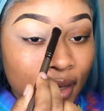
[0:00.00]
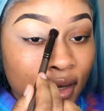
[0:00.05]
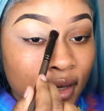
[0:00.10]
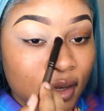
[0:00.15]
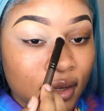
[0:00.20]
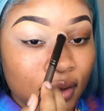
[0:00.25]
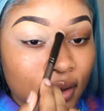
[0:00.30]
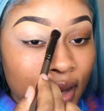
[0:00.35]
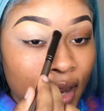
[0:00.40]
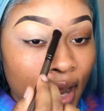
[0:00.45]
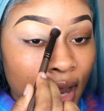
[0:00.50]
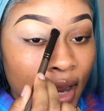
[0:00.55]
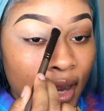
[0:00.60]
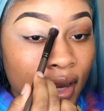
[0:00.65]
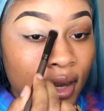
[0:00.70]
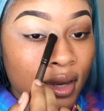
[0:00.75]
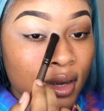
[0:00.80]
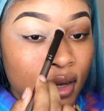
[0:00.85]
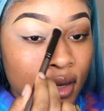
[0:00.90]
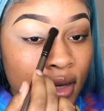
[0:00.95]

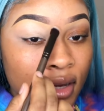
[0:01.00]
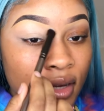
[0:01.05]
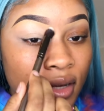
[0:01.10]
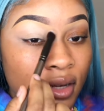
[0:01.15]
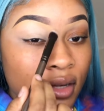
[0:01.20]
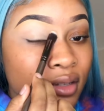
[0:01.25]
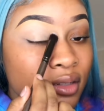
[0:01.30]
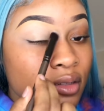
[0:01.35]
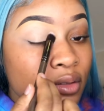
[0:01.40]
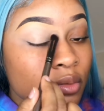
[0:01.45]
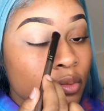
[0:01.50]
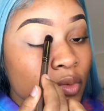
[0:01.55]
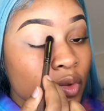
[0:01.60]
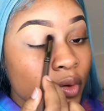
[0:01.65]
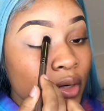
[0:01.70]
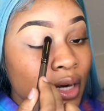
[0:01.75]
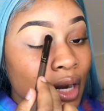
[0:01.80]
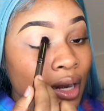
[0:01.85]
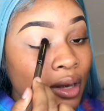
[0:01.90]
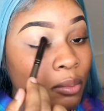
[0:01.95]
okay? Because them
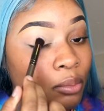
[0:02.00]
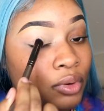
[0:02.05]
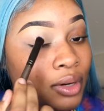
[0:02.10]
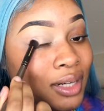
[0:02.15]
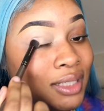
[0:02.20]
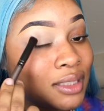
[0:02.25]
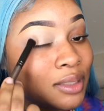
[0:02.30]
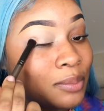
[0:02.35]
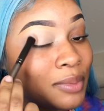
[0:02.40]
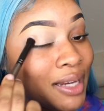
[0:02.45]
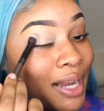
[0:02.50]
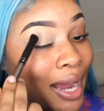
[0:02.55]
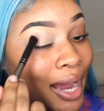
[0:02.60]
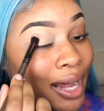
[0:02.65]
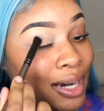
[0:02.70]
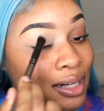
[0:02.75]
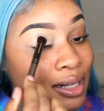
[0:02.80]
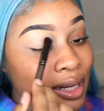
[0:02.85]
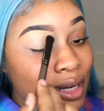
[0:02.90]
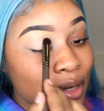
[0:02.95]
$3 brushes be
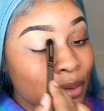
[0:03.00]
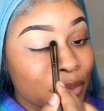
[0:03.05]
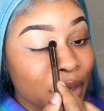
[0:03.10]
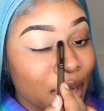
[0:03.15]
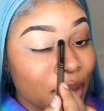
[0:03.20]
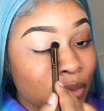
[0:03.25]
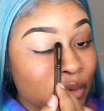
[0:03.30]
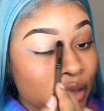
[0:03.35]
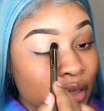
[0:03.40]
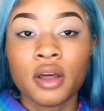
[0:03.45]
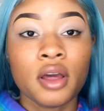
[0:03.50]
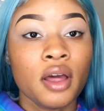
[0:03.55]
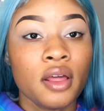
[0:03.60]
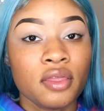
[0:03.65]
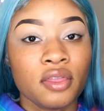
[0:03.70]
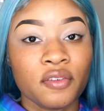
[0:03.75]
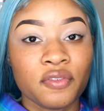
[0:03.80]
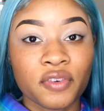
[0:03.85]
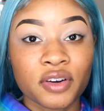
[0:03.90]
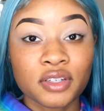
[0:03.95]
adding up, baby.
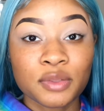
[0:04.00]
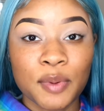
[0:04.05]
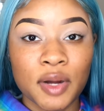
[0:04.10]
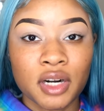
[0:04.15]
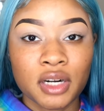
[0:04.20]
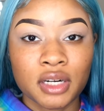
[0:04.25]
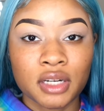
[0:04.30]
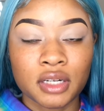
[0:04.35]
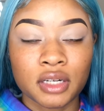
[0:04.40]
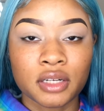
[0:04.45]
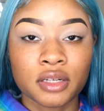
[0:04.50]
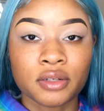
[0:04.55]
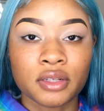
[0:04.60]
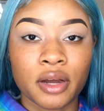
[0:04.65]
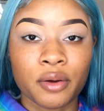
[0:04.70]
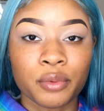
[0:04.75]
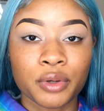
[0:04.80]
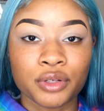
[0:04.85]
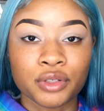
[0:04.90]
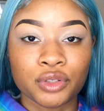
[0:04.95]
The first part of the look
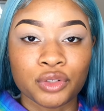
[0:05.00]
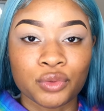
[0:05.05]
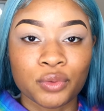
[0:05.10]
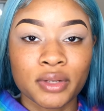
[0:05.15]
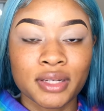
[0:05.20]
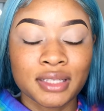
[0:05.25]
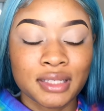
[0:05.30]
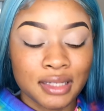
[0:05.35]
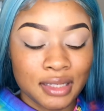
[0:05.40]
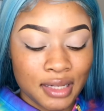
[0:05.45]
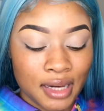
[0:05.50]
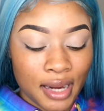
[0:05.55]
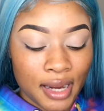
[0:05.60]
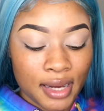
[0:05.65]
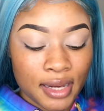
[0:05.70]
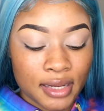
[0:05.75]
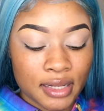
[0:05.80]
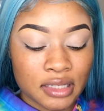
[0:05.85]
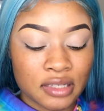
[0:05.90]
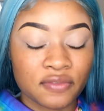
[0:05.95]
that we're doing
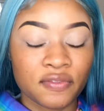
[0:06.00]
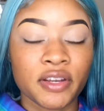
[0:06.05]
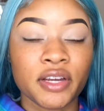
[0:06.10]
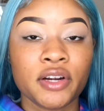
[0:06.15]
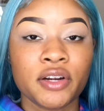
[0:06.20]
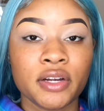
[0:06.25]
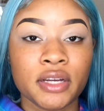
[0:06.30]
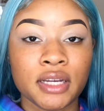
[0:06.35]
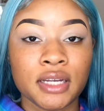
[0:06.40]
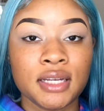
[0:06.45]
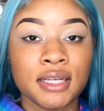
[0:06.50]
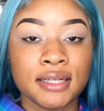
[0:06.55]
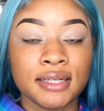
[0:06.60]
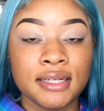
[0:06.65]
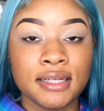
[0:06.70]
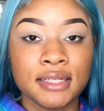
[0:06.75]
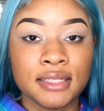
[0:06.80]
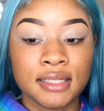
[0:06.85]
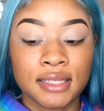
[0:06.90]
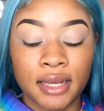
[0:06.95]
today is very
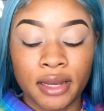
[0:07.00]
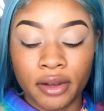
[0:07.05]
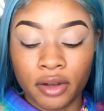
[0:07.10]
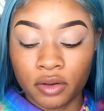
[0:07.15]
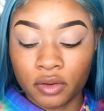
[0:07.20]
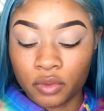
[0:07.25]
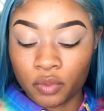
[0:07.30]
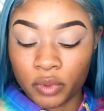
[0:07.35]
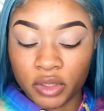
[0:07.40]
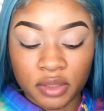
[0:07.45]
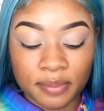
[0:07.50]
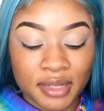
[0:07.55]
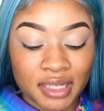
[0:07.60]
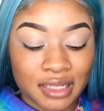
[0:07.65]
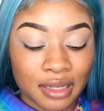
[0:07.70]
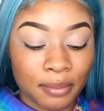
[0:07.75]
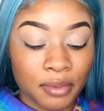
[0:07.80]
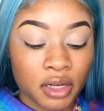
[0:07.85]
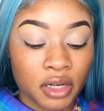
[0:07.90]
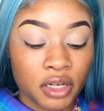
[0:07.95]
detailed, which
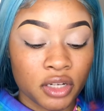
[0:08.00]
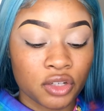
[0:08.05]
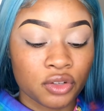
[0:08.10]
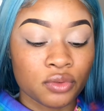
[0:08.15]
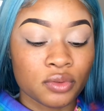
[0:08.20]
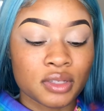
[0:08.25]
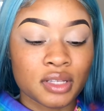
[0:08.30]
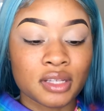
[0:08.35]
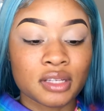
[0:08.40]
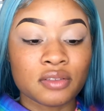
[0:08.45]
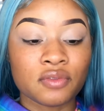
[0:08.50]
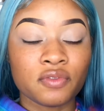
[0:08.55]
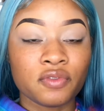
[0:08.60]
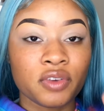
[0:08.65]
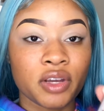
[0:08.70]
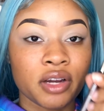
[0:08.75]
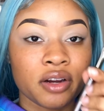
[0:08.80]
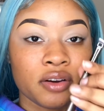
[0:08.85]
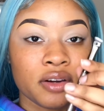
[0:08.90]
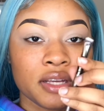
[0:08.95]
means I'm gonna use this
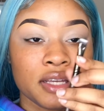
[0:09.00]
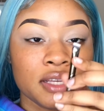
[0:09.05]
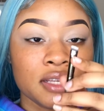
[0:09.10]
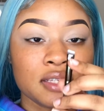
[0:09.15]
very